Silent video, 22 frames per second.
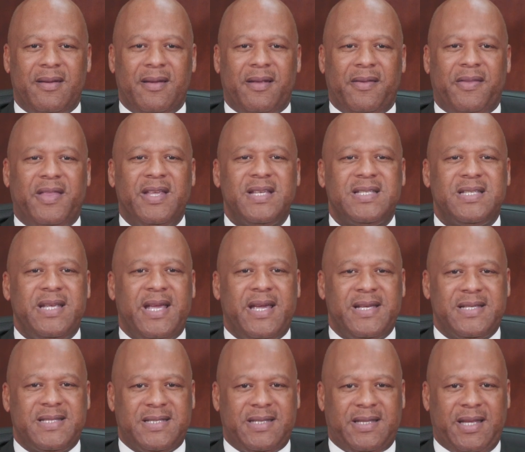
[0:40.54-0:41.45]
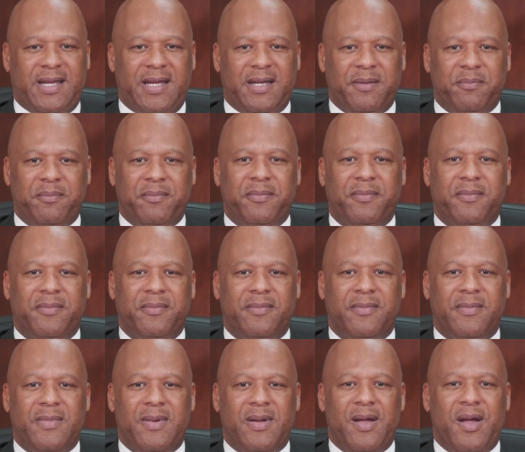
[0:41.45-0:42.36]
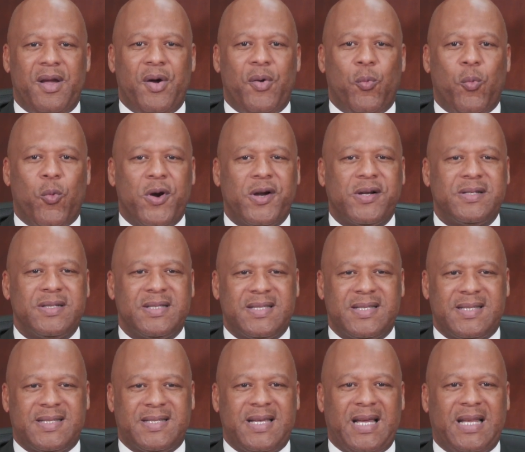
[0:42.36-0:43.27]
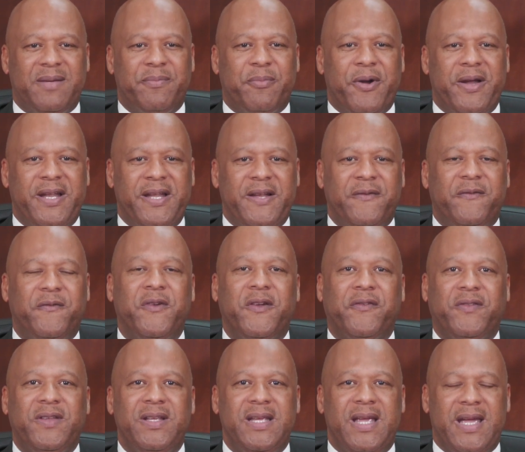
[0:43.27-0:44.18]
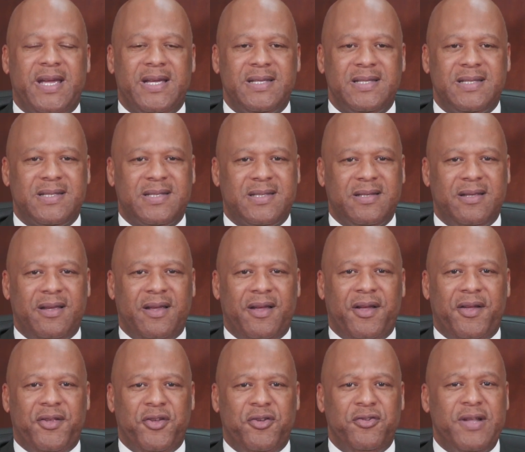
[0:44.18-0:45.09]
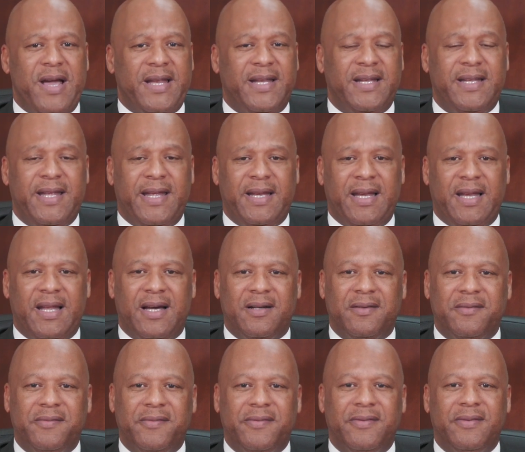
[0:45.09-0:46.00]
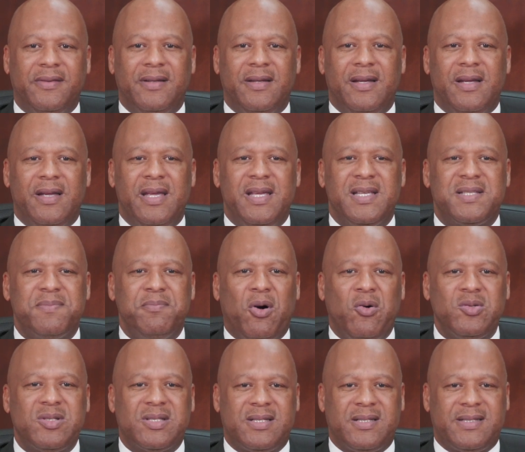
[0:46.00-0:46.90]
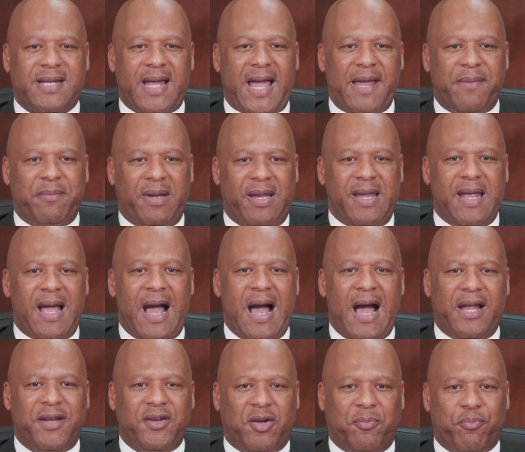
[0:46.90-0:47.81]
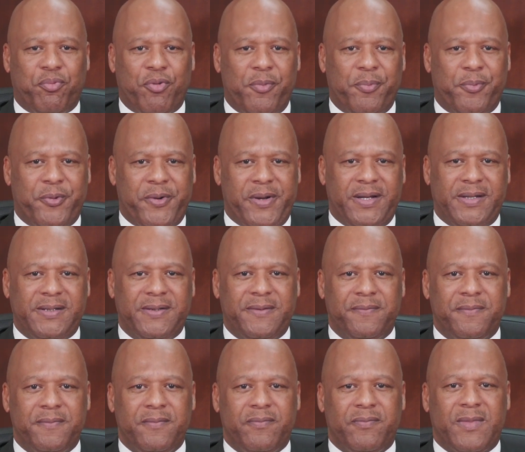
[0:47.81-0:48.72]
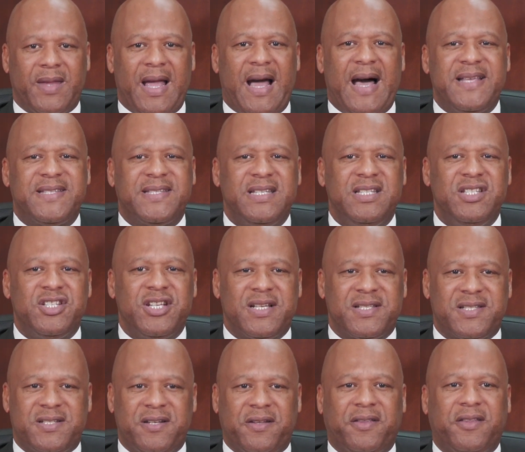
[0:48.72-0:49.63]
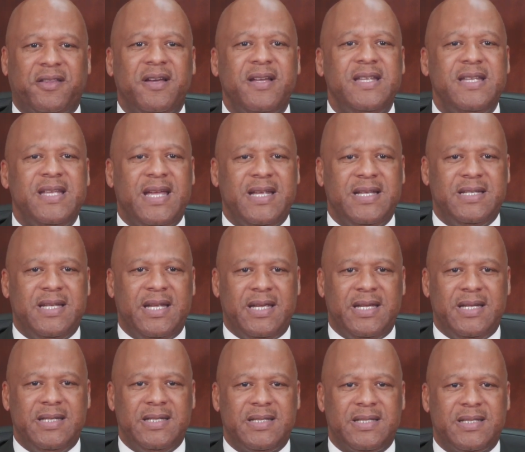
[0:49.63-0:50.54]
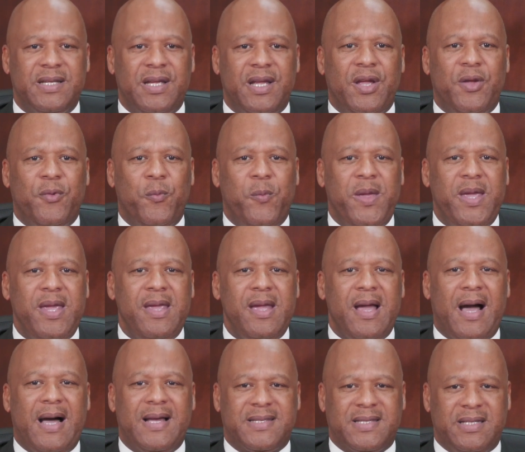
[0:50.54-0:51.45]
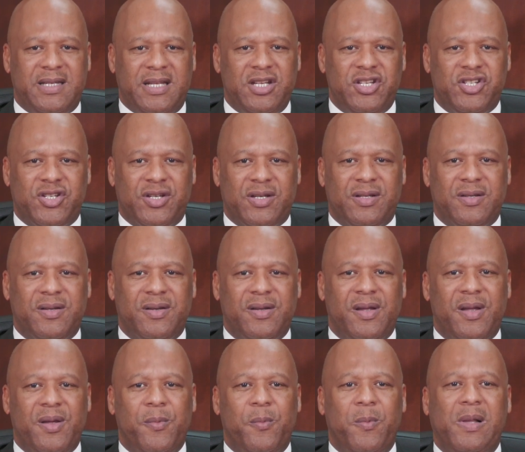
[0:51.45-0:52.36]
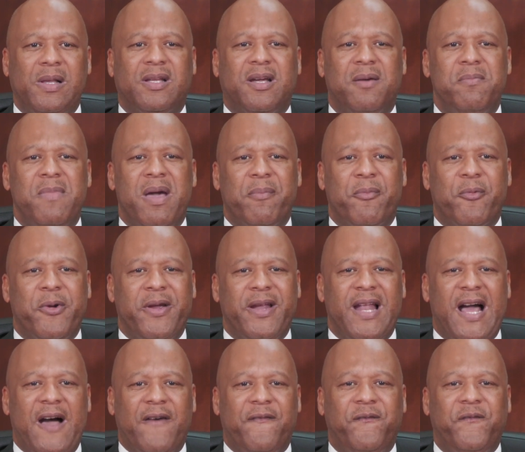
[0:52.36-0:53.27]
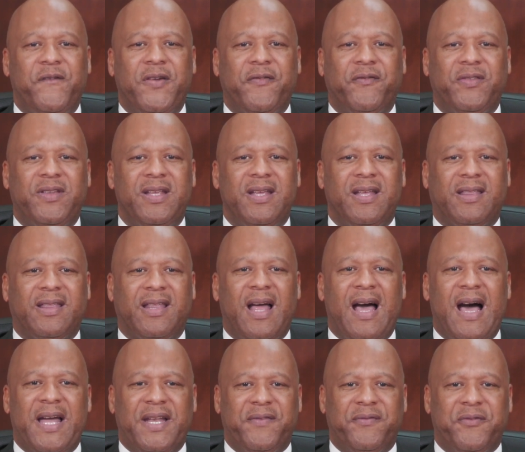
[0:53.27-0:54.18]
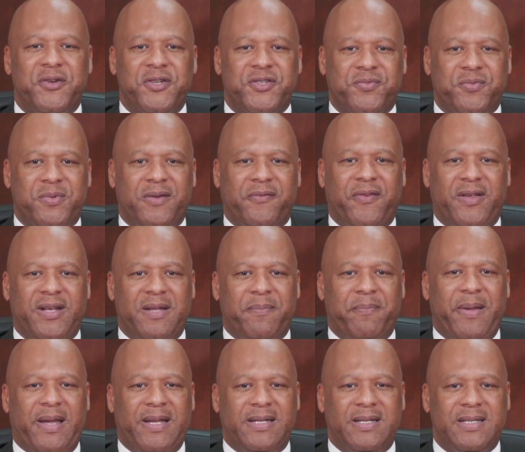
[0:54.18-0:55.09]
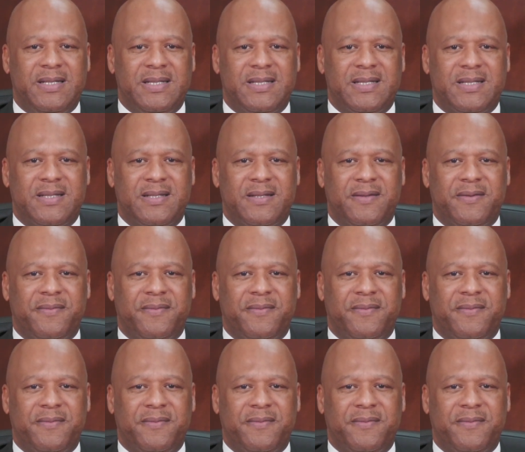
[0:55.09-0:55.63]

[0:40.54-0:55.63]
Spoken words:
This year's theme, Workers Celebrating 50 Years, United in Love, is most timely and appropriate, as in just 38 days, we as a nation will commemorate our 50th anniversary of independence.